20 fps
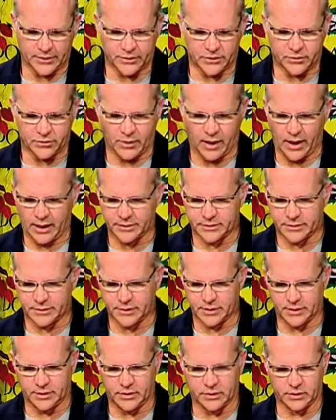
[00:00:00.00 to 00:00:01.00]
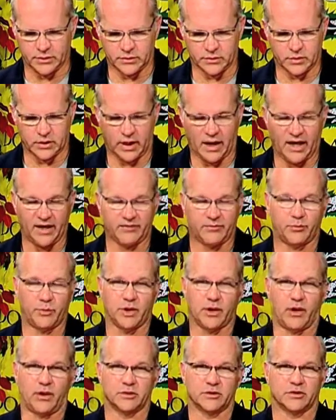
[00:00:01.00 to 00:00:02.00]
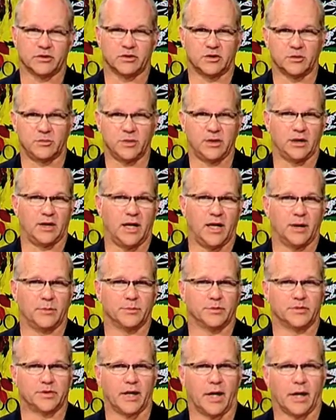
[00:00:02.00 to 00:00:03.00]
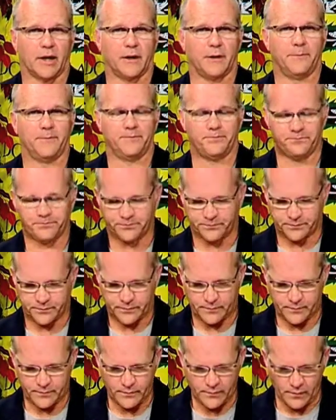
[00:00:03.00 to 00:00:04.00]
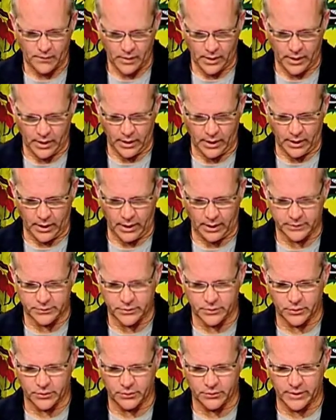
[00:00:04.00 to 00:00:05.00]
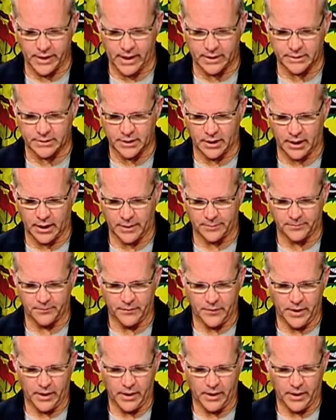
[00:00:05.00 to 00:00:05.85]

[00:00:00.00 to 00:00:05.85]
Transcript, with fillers: of stress in Jill's life, but also she became sick uh, during that time.